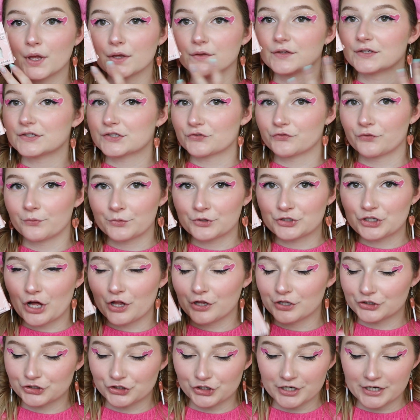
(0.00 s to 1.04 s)
These are from the
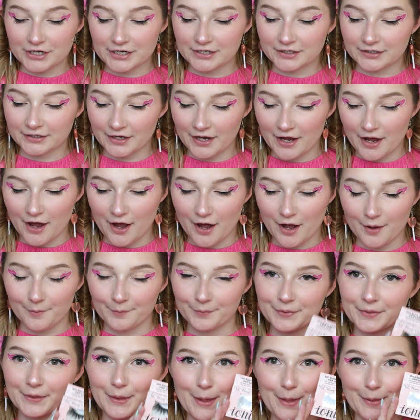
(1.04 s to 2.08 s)
Dollar Tree,
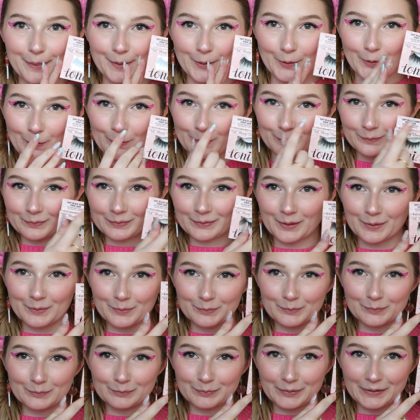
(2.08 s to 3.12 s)
and they're
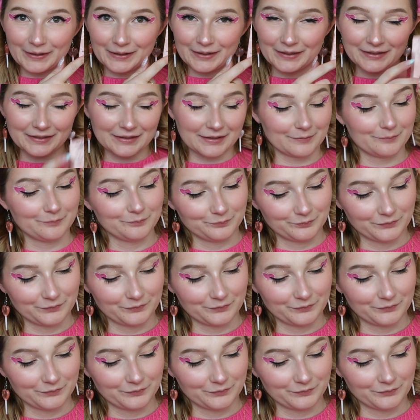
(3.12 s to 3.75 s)
pink.